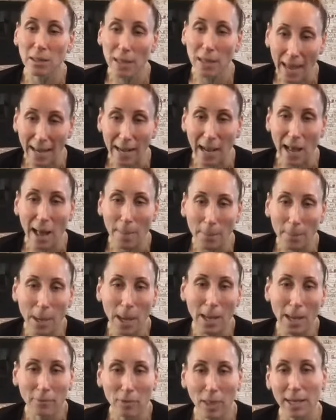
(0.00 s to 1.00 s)
leg up,
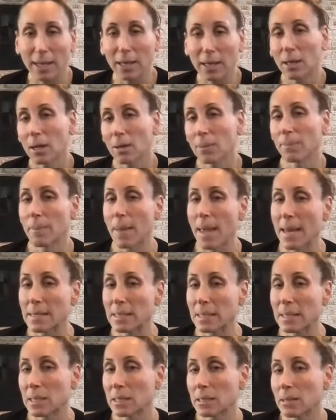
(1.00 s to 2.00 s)
kind of like in a
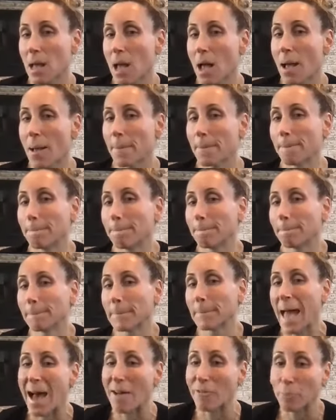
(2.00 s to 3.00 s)
mended
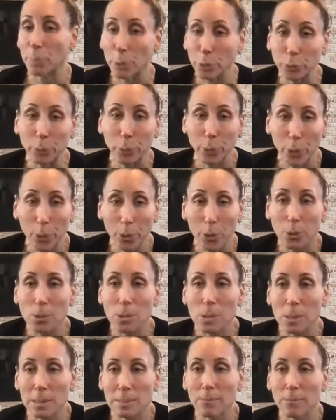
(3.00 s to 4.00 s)
half moon
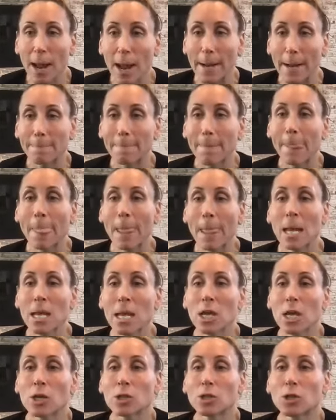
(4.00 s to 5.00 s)
pose, right?
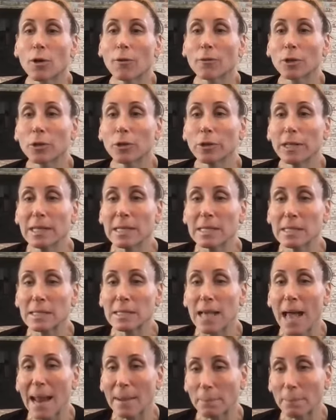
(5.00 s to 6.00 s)
So if you're in this
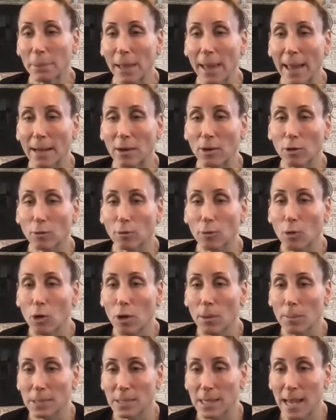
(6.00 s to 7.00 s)
side plank or
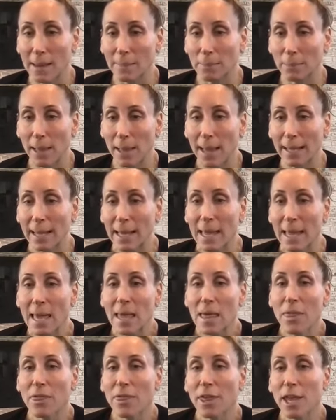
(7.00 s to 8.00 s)
forearm side plank,
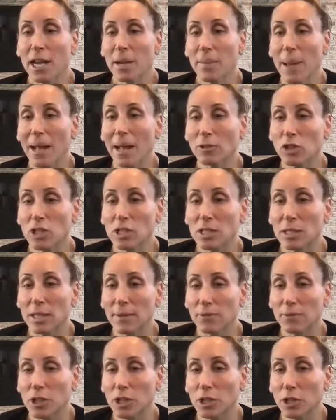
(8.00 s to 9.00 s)
think about just
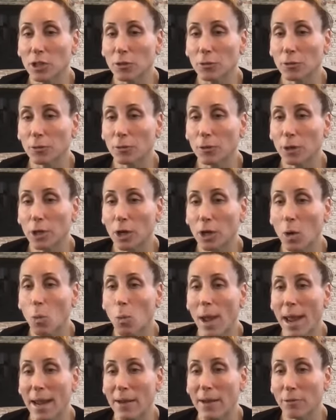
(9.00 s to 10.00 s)
lifting your foot away